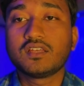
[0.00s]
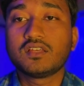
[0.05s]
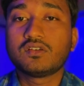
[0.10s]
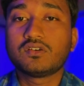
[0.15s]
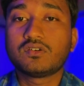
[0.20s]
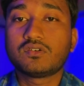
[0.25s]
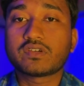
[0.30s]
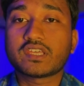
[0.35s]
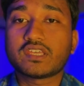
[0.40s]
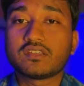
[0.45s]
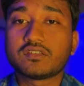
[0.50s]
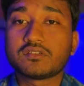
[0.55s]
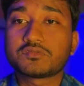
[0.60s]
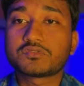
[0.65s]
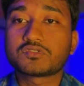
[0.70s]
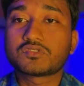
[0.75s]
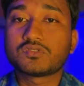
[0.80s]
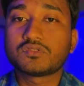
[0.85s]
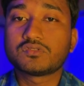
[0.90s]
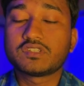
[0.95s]
Okay,
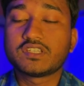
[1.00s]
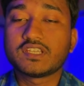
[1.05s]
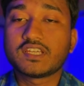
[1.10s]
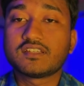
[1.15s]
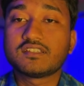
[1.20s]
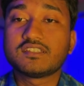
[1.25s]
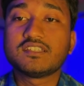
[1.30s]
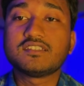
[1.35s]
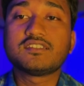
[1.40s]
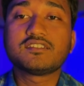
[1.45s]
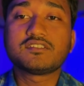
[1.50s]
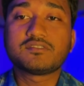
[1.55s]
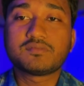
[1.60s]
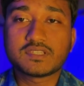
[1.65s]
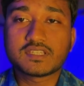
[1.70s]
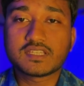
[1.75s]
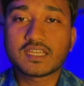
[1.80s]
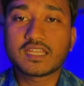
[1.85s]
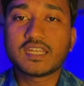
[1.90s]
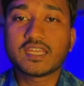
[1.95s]
so this is
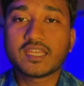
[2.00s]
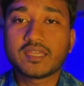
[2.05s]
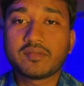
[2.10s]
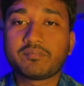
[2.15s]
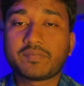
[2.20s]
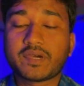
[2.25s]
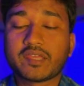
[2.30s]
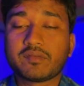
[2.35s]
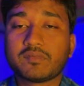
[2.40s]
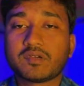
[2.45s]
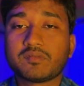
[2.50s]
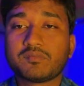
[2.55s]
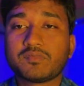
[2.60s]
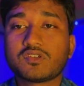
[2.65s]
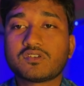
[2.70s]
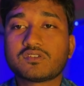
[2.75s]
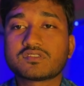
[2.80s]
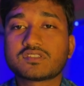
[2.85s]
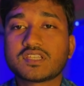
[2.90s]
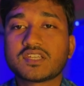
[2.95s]
basically empyema,
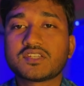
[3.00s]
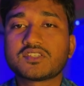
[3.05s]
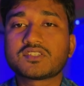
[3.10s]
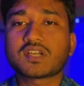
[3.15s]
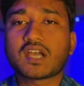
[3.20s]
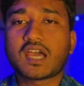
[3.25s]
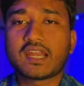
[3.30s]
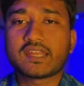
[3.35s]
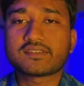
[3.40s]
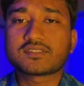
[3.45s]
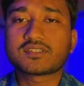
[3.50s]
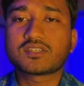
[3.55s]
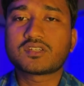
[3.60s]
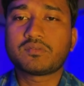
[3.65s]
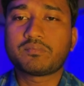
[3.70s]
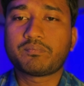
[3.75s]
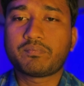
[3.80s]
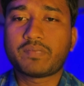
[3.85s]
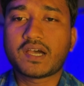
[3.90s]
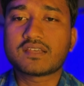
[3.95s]
because there is collection
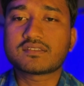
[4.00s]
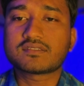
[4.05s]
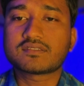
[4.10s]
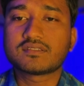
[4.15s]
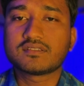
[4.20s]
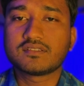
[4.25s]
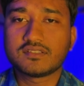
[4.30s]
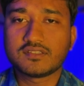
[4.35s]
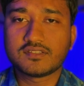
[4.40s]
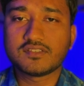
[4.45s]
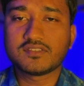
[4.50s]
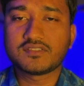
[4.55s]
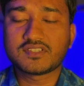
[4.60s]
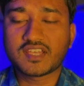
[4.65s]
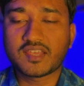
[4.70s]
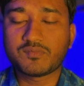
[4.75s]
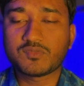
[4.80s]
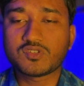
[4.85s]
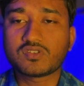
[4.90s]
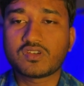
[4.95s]
of pus. This is
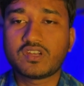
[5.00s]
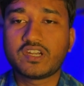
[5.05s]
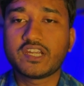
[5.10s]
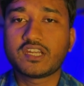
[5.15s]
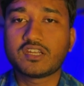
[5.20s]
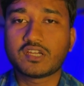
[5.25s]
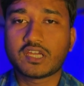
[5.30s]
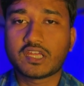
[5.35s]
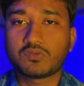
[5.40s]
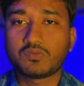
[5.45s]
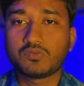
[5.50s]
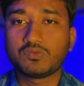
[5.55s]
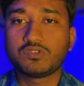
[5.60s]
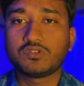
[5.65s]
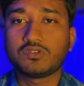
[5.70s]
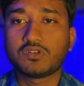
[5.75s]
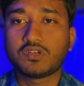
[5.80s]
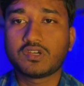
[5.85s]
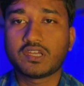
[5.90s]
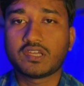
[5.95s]
semi-solid,
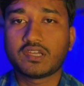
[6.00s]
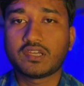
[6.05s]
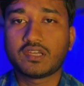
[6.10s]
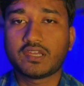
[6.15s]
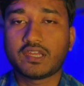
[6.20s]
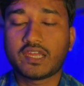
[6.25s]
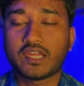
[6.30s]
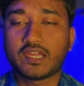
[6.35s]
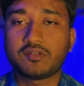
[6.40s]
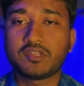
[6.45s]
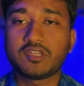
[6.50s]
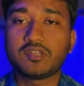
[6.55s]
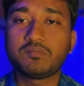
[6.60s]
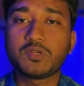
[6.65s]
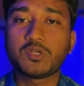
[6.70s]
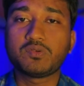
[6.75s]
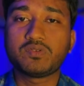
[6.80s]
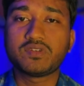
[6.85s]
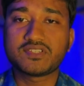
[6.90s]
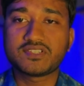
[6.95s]
and in
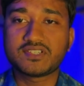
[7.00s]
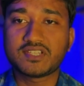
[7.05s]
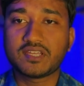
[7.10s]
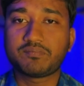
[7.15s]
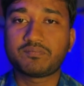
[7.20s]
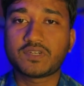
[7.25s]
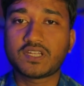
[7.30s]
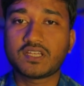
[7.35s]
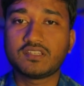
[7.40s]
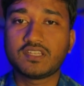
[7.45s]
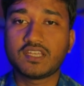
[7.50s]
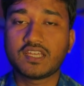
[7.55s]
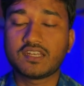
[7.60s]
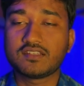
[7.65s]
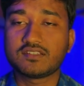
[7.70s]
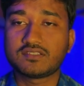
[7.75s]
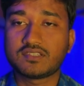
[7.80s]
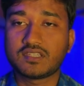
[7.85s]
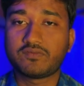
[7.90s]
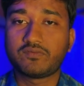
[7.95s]
between septa there
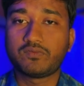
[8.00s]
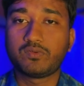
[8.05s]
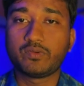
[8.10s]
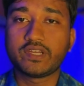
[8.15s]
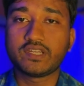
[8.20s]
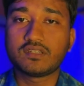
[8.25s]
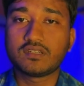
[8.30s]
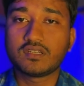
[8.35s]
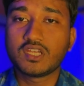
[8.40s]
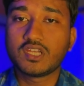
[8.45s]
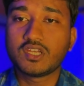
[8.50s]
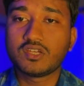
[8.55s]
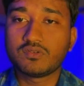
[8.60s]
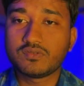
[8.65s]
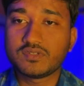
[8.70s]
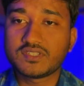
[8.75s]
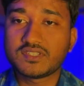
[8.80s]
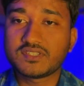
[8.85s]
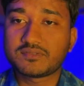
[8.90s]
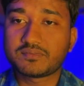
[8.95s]
is the fluid
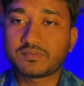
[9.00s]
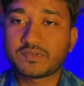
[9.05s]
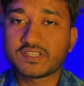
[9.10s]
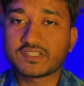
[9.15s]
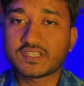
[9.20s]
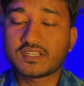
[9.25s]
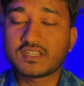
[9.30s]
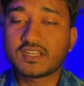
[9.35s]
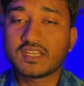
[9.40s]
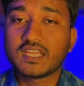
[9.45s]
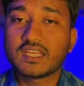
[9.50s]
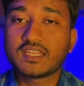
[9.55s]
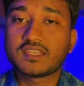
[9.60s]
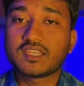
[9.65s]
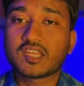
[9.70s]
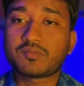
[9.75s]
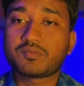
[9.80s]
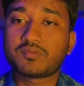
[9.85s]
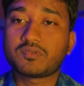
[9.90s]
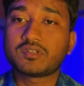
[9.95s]
which is present.
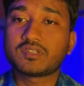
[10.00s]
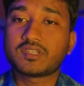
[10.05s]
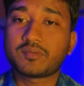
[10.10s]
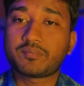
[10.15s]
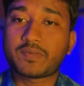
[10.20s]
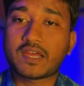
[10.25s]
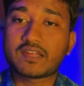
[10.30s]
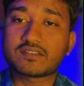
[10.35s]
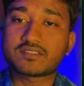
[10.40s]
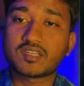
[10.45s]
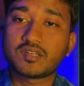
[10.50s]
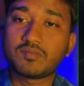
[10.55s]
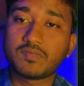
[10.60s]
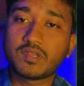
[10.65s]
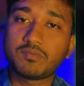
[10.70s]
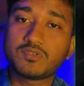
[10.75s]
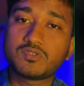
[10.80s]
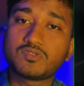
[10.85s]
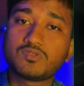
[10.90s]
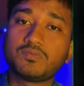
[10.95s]
Therefore the person may
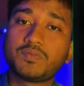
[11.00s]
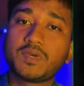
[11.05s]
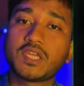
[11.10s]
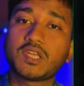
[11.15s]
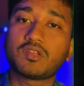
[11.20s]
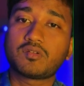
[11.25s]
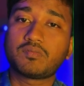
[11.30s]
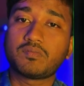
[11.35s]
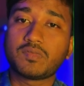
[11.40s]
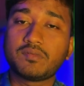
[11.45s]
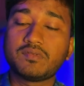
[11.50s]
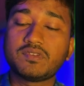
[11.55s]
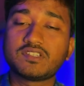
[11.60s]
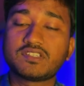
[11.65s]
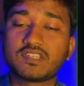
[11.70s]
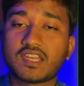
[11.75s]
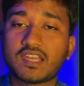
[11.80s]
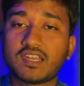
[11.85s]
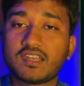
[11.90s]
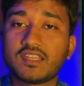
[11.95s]
be supine or may be
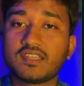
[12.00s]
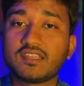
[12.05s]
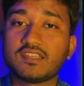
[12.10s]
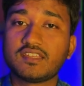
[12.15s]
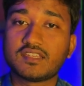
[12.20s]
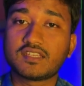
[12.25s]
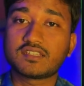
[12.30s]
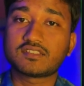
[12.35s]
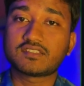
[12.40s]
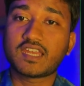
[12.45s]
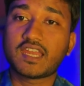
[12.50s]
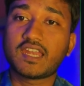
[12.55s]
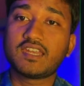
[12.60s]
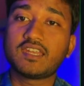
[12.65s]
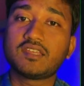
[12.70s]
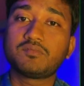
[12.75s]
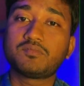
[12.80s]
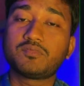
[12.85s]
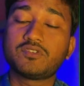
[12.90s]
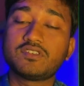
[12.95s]
standing. In the
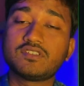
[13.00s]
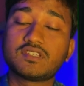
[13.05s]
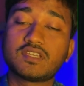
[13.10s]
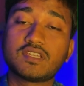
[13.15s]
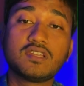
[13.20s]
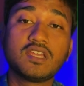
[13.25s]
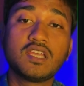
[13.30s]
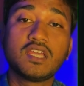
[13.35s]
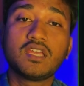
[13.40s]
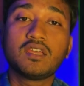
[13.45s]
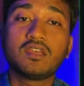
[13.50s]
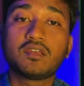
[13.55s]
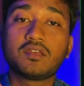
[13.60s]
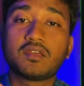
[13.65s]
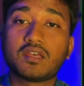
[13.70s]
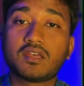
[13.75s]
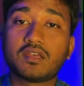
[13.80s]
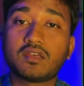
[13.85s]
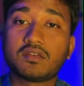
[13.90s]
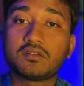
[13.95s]
standing position
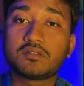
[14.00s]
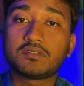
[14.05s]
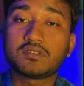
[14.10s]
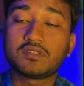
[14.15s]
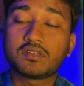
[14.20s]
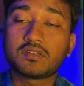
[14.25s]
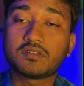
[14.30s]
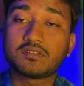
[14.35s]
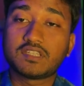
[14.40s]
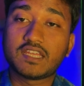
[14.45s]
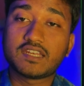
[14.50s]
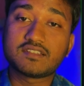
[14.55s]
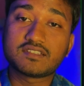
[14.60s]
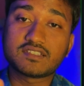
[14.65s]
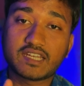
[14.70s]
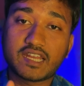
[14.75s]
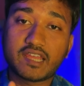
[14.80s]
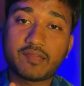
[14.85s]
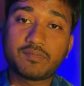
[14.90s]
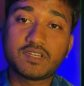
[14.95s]
there is
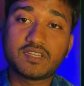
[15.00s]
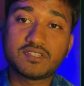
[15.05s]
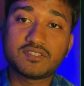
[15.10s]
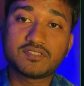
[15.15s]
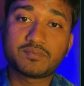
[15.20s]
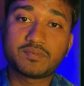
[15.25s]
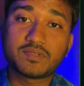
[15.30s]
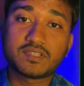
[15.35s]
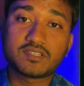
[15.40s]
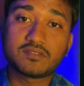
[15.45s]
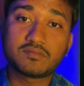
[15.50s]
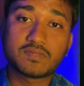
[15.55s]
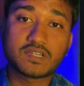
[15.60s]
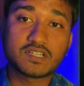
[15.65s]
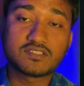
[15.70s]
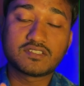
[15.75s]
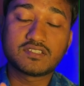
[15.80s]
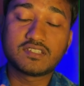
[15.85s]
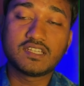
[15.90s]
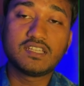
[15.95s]
gravity is present, but
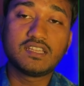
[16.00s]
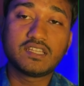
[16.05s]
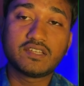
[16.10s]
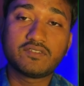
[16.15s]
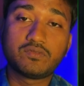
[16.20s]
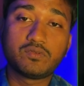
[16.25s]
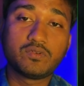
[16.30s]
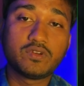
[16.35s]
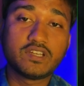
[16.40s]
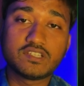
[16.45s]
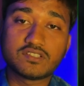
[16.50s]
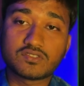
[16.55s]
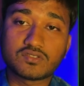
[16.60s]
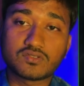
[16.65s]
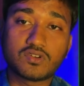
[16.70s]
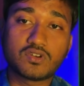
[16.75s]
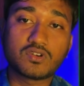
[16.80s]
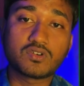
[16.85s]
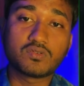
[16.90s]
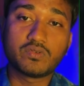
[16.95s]
still the fluid is
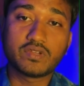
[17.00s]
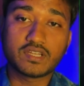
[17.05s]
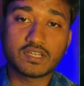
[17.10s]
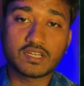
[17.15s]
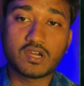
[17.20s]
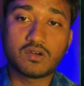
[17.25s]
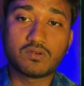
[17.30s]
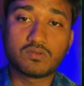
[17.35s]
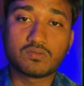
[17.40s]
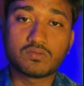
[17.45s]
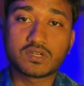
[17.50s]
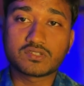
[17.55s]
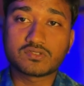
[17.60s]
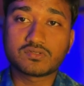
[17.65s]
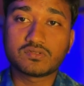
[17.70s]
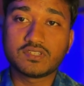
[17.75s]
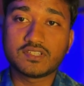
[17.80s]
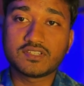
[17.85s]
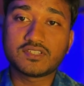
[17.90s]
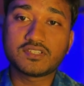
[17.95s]
not going downwards. So
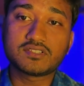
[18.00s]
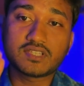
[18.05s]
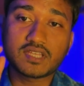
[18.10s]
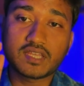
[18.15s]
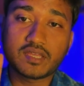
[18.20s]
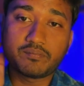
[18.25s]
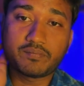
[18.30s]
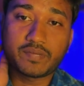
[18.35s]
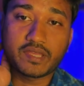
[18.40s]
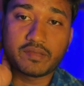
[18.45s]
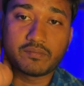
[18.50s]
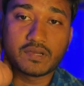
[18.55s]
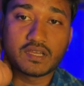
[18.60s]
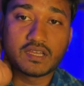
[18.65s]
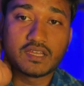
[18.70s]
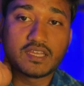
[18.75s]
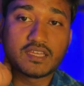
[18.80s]
this is empyema.